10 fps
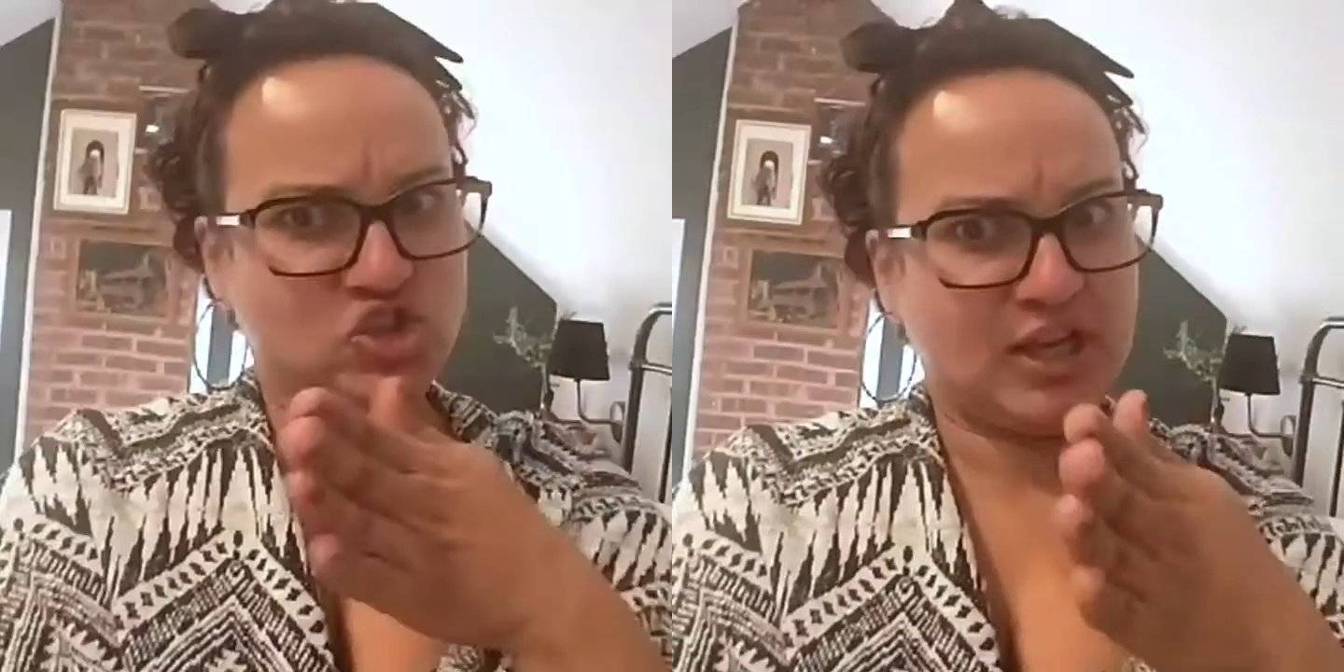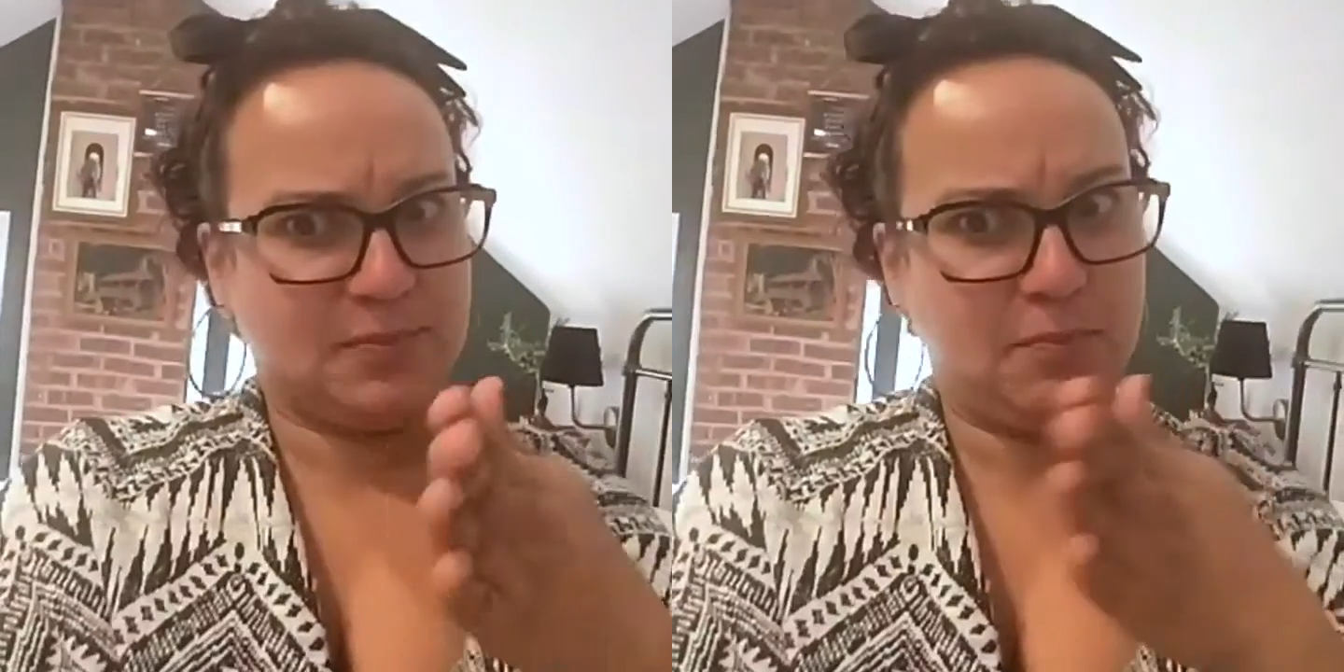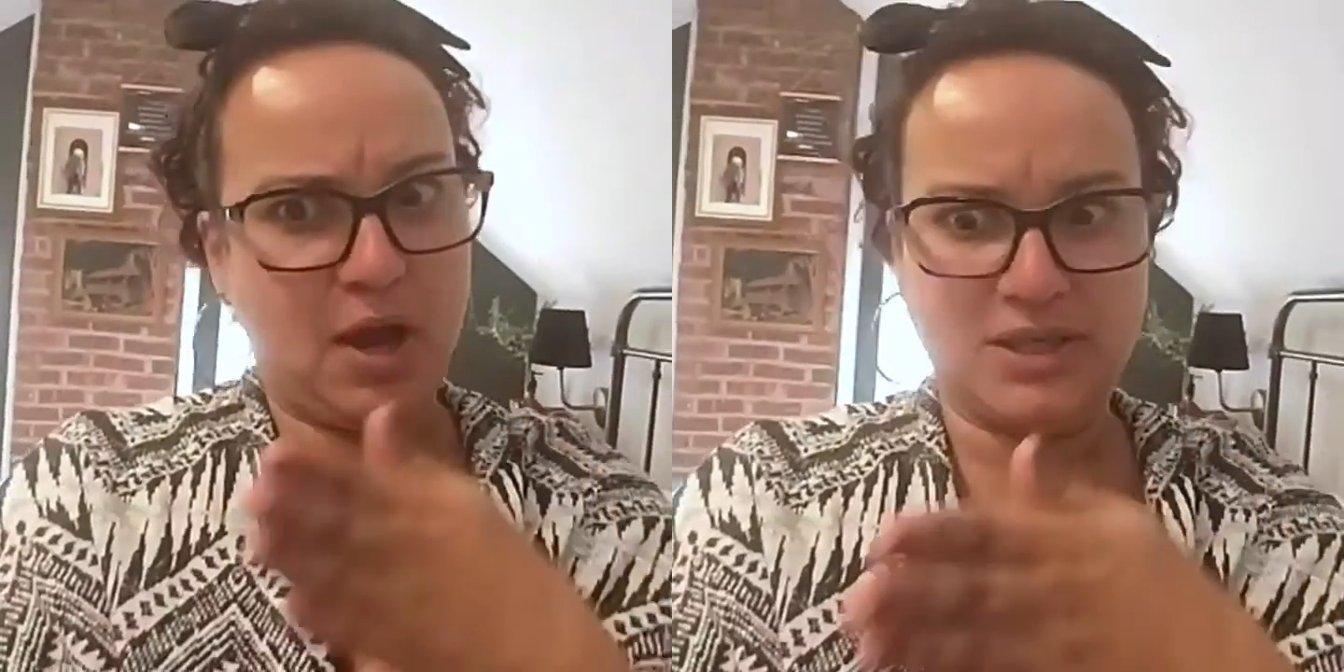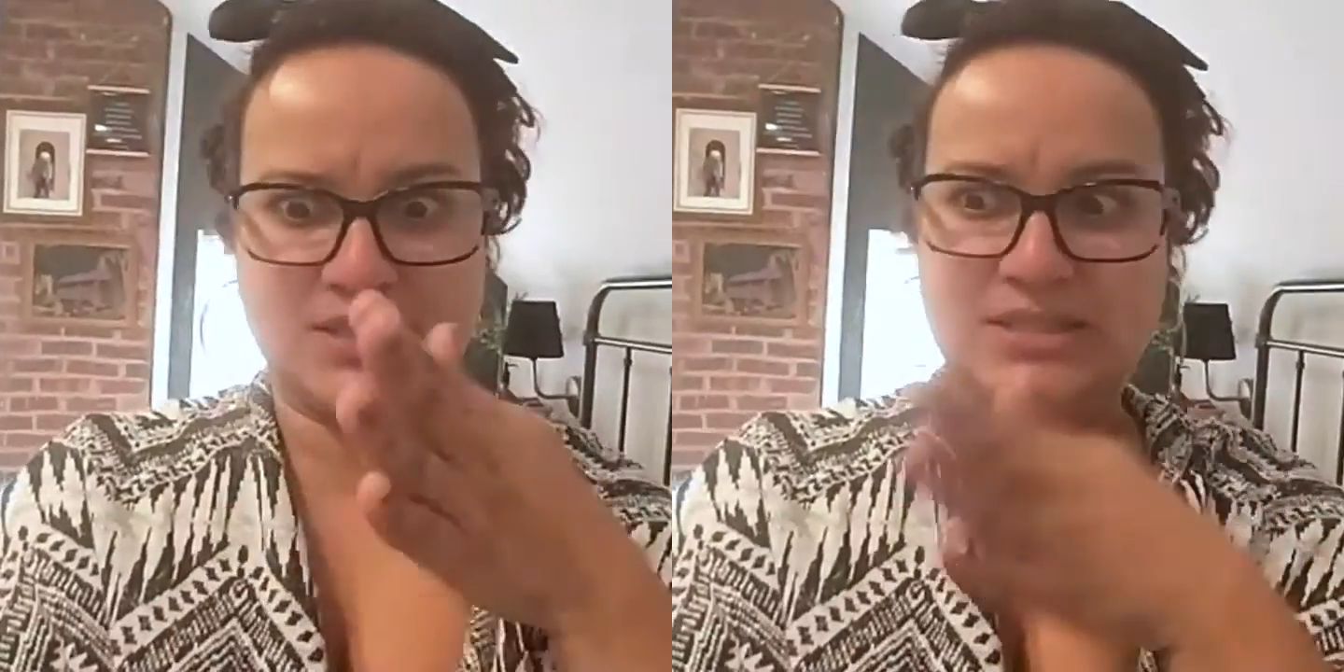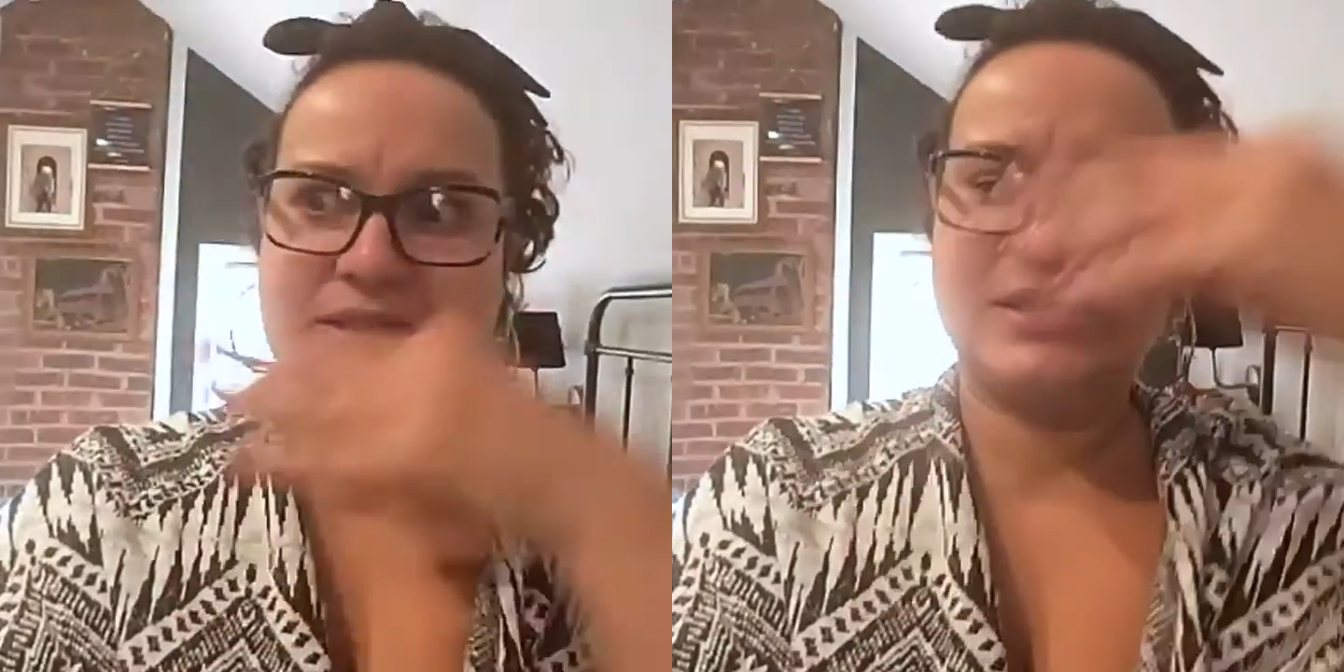check
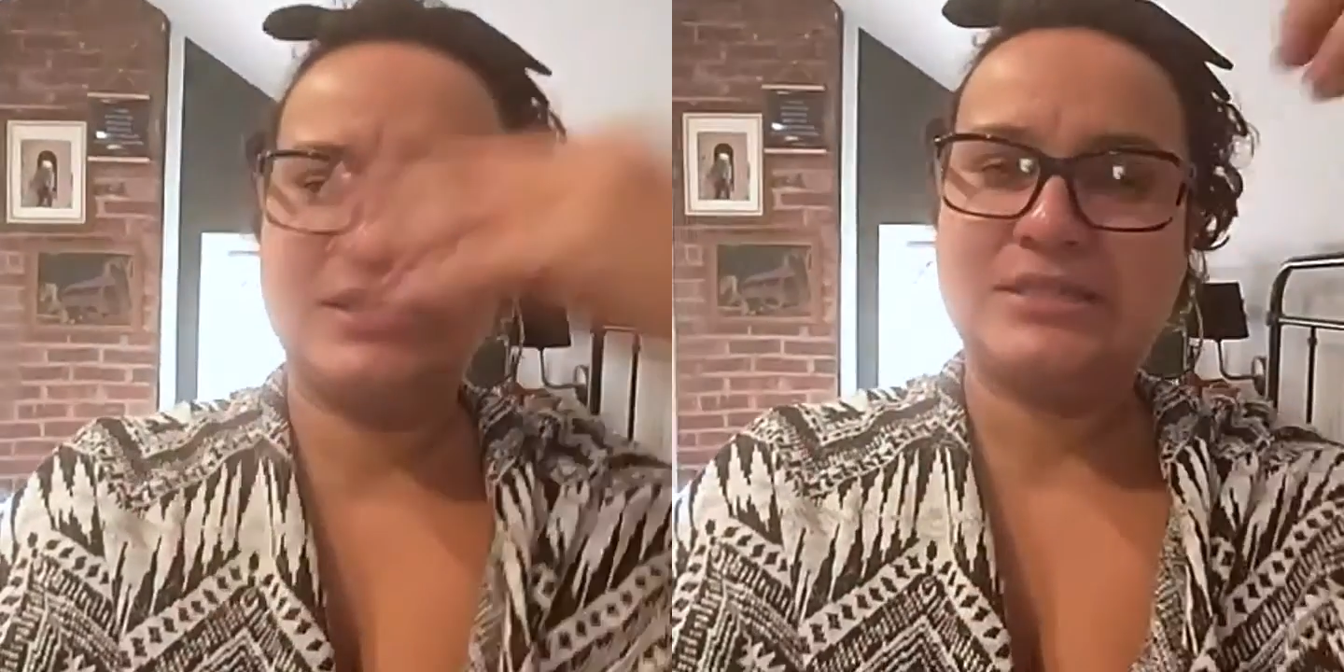boxes,